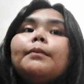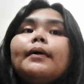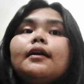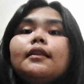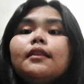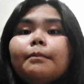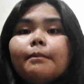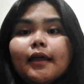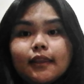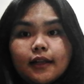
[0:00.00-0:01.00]

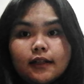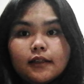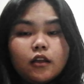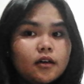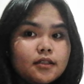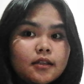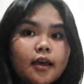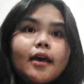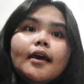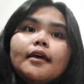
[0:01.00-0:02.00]
independent clause
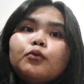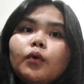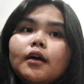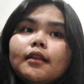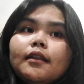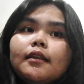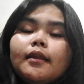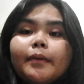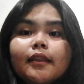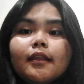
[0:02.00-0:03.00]
and one
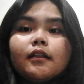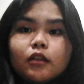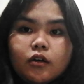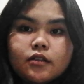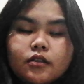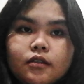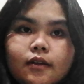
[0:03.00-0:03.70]
dependent clause.